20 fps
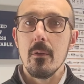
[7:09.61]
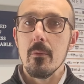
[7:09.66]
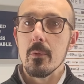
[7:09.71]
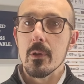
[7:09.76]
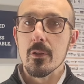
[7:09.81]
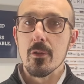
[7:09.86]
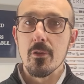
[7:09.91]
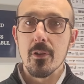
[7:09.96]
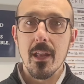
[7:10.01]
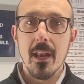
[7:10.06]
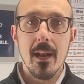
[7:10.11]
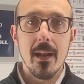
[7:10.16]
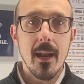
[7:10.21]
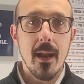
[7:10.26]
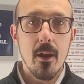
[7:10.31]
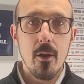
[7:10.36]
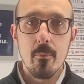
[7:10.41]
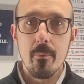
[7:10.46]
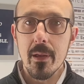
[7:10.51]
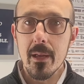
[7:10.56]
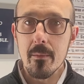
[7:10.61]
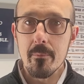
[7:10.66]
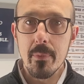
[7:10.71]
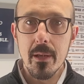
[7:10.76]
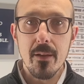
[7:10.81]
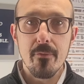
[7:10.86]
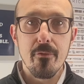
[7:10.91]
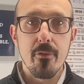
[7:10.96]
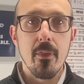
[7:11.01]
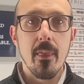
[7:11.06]
We can look at an
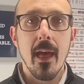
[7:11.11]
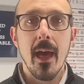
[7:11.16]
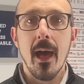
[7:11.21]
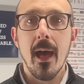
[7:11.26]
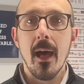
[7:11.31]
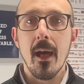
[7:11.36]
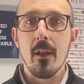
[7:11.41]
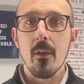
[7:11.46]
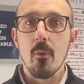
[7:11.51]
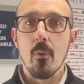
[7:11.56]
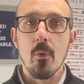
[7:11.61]
Airbnb for that,